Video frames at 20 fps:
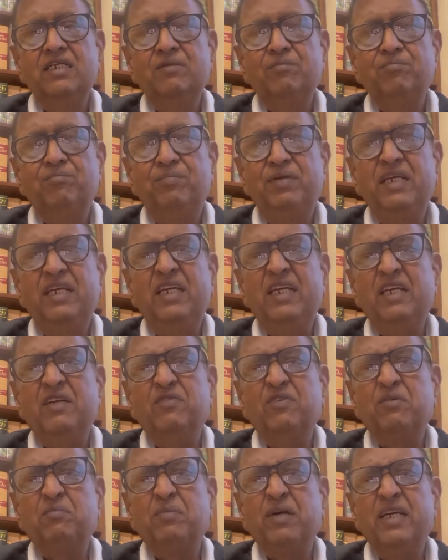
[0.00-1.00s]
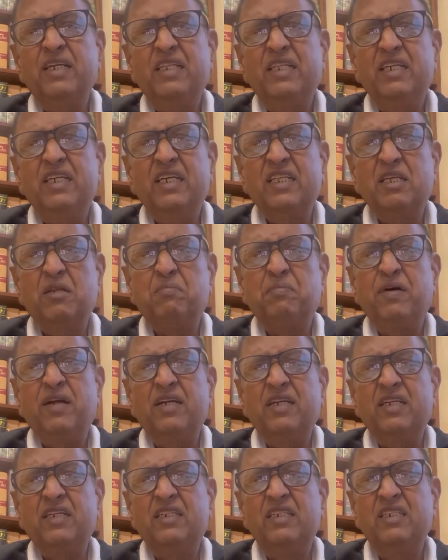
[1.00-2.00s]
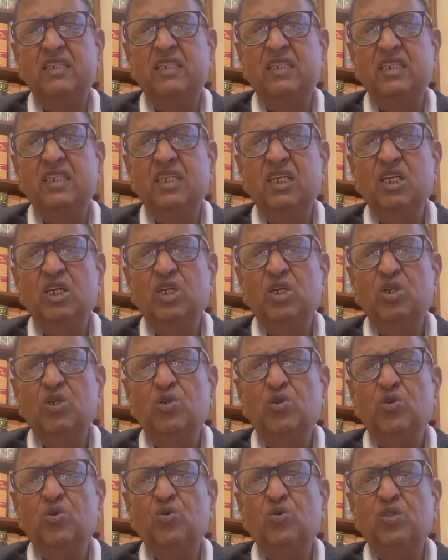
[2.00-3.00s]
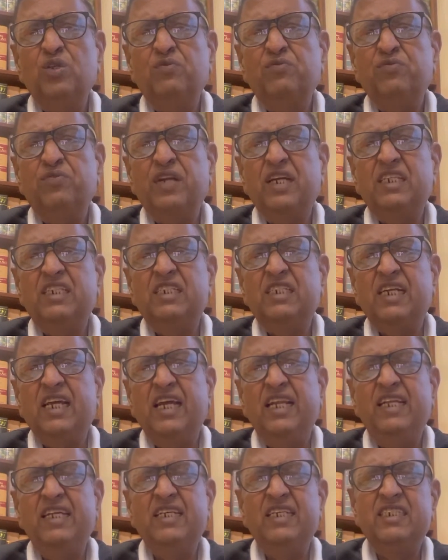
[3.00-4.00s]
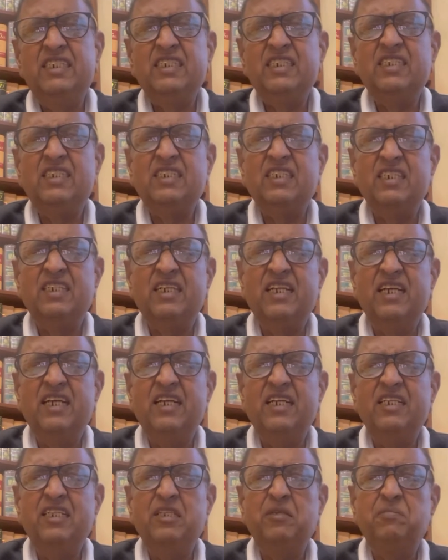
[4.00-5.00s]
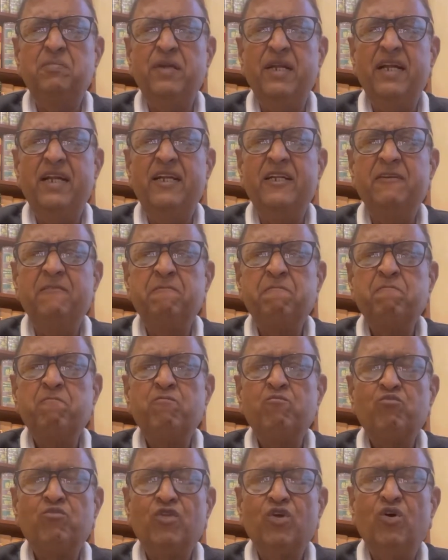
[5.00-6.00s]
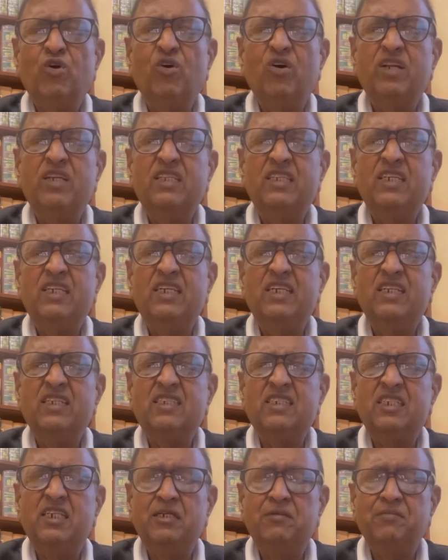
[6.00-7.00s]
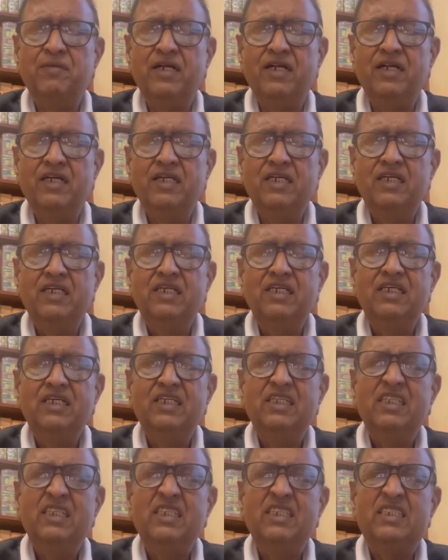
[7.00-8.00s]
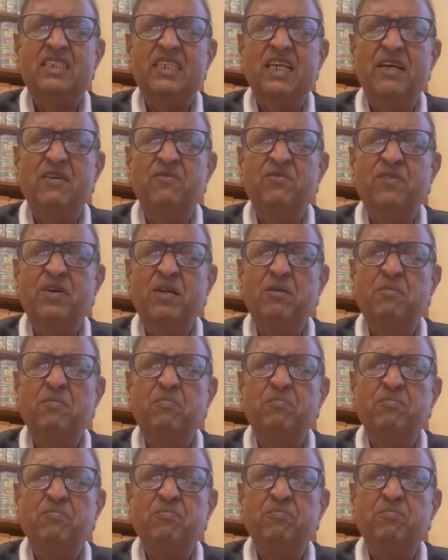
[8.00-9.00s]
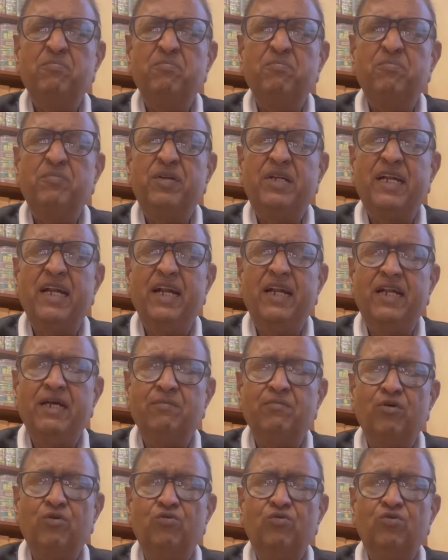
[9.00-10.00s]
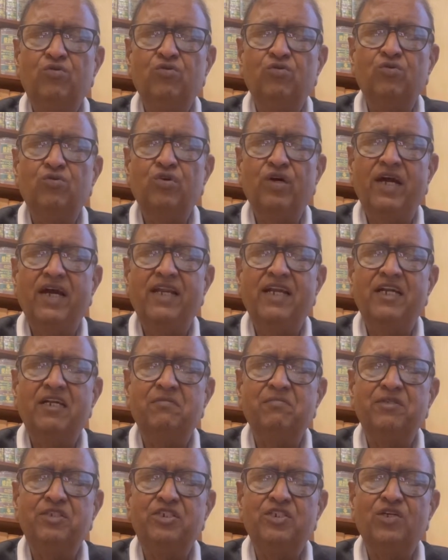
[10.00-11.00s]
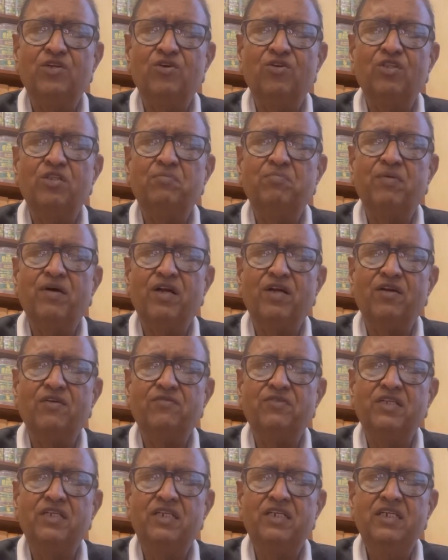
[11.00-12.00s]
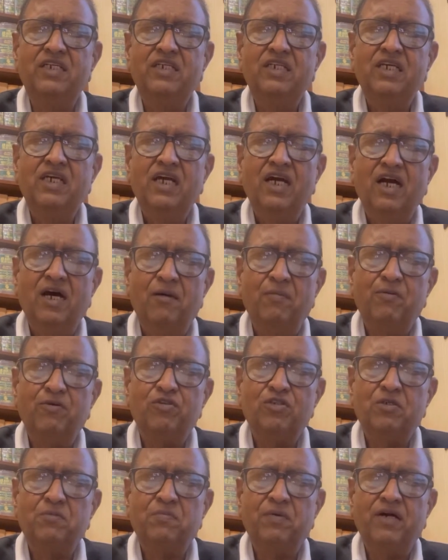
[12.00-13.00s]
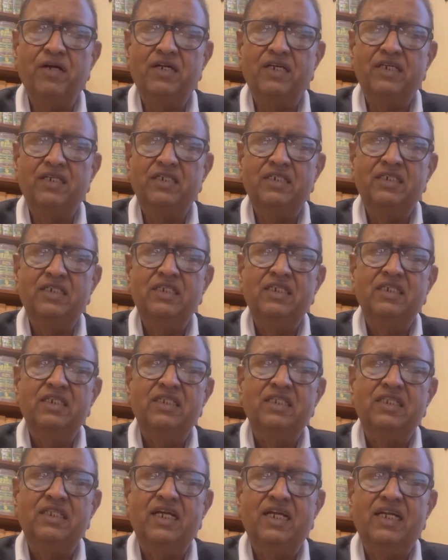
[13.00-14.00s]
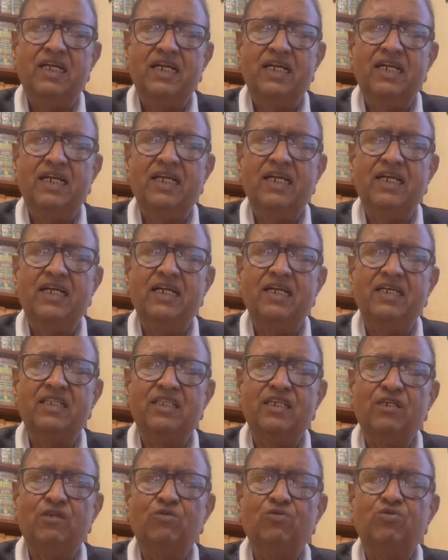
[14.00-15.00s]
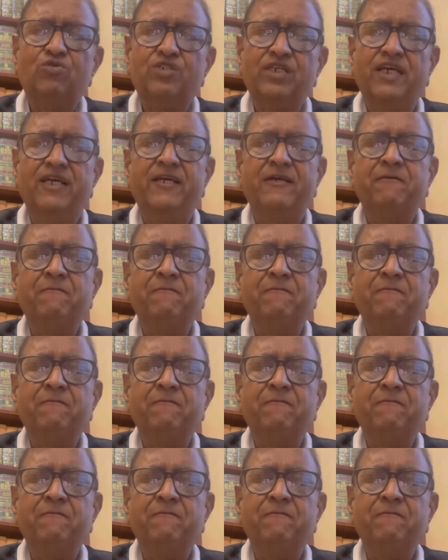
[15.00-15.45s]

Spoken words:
being given by the other party to the fresh allegations contained in the plaint or in the written statement, the same will tantamount to an admission on the part of the opposite party that it had nothing to say